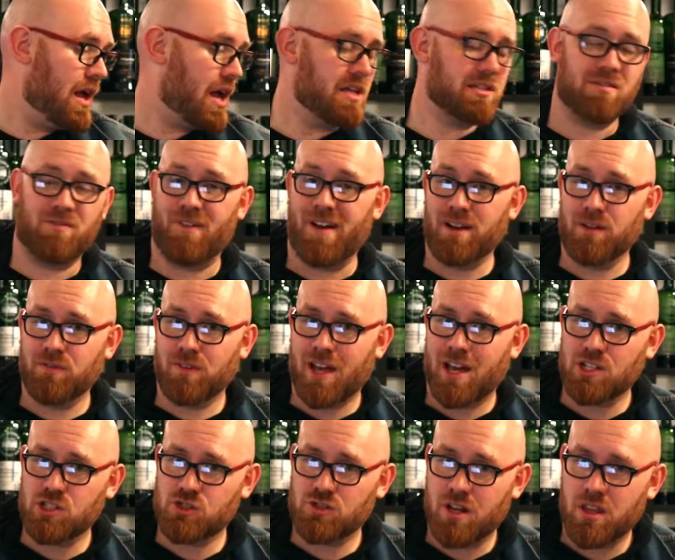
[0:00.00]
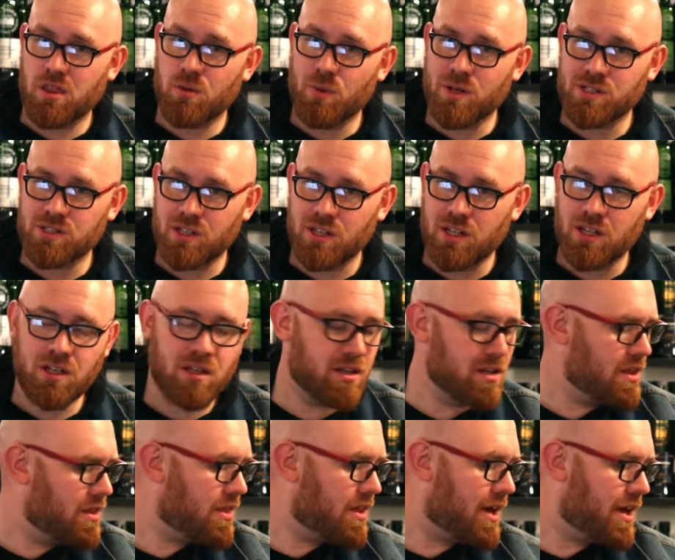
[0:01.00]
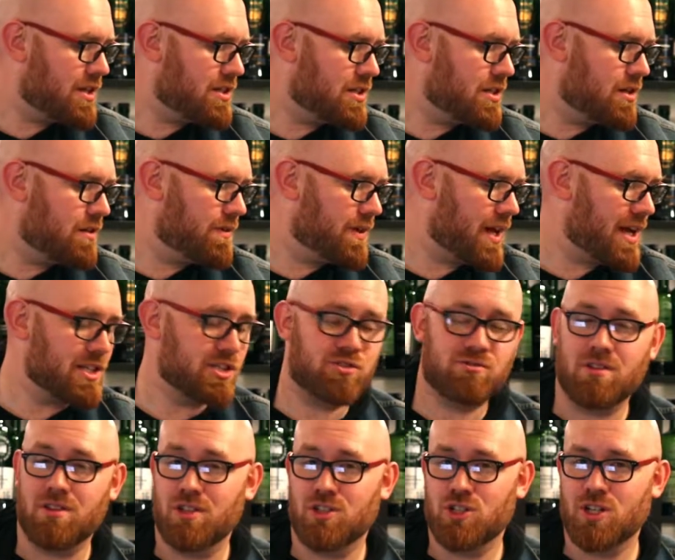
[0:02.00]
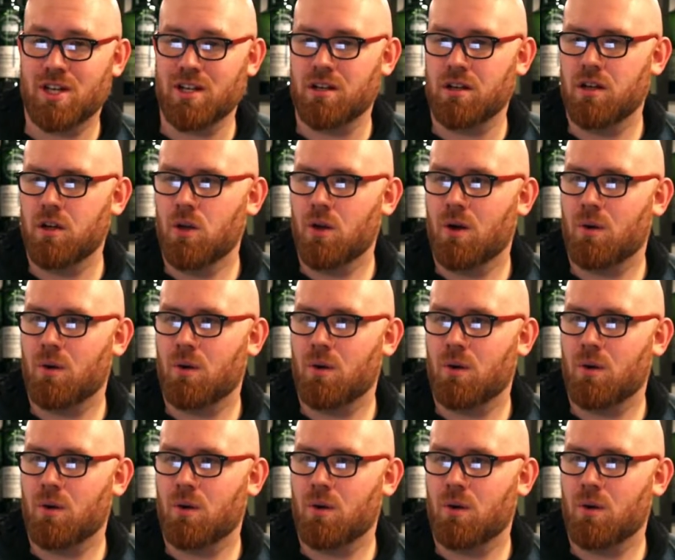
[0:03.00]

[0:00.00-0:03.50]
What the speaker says: As a fan of cask strength whiskey, the idea of a cask strength gin,